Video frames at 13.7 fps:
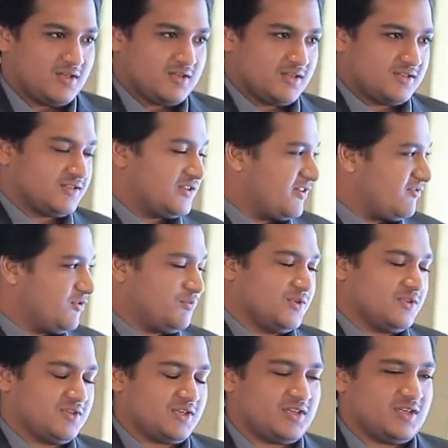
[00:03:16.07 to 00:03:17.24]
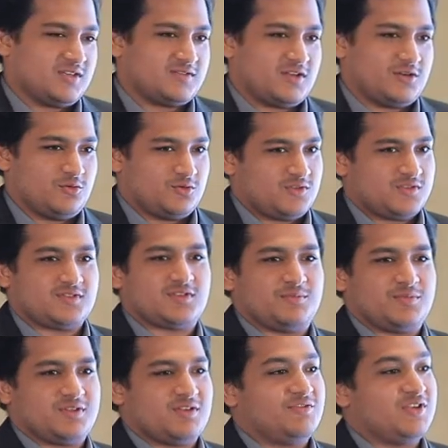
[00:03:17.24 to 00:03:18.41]
It has never been the case that, you know, this is
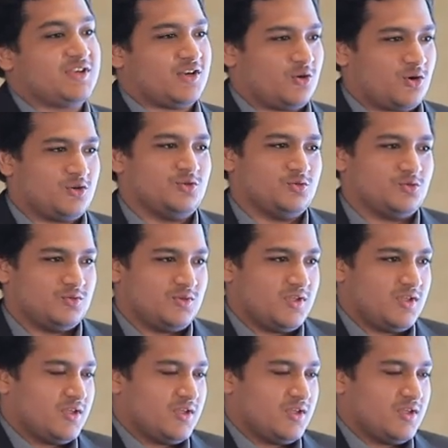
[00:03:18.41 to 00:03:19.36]
something that we cannot do,